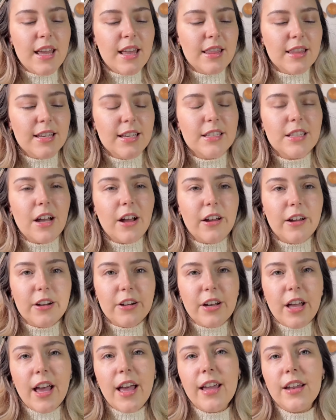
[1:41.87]
These are
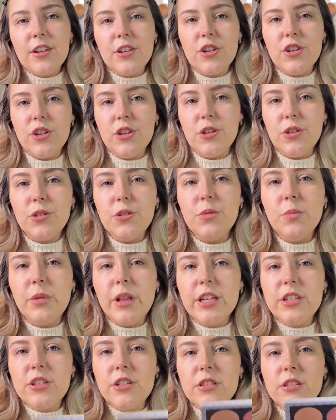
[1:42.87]
not new
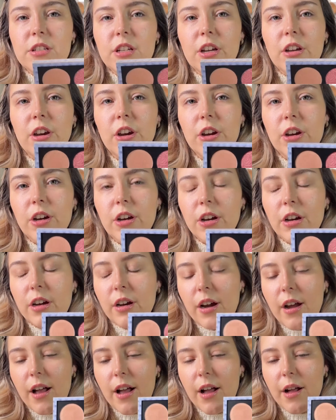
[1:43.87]
blushes to her